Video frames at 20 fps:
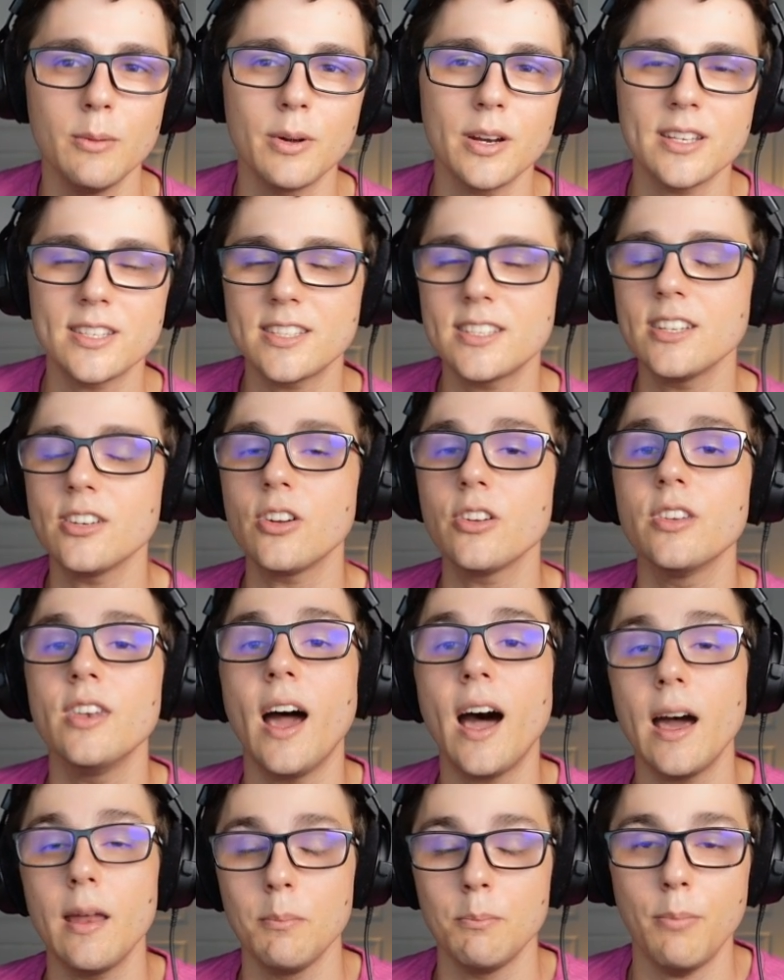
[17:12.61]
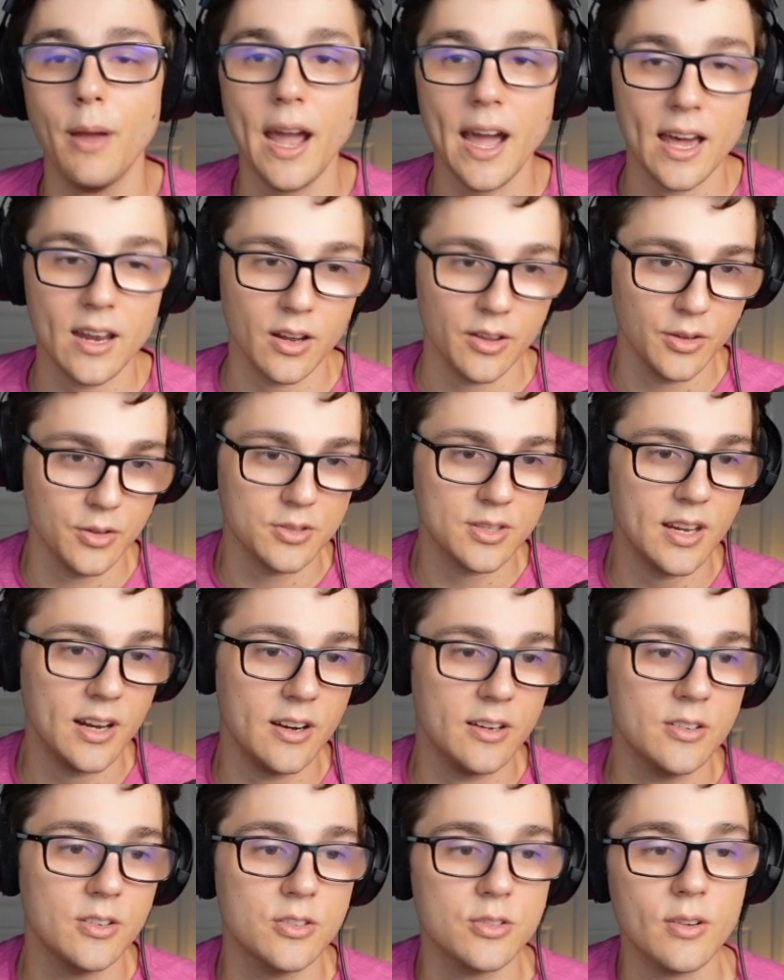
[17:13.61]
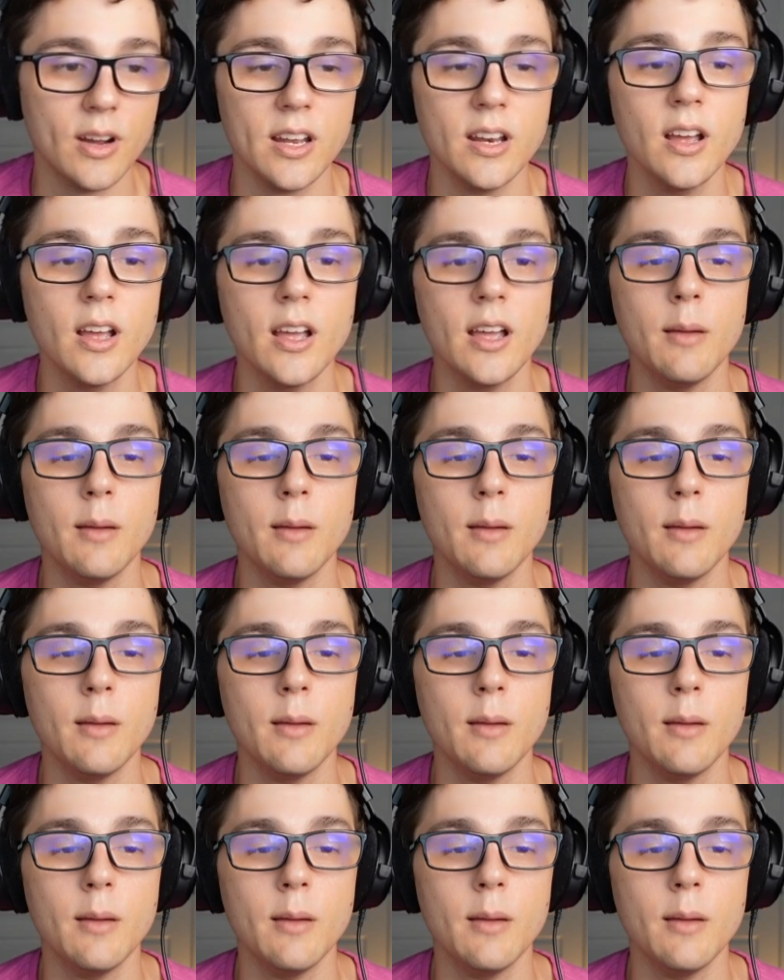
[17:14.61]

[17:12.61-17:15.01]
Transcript: but it's still not bad on those characters, right?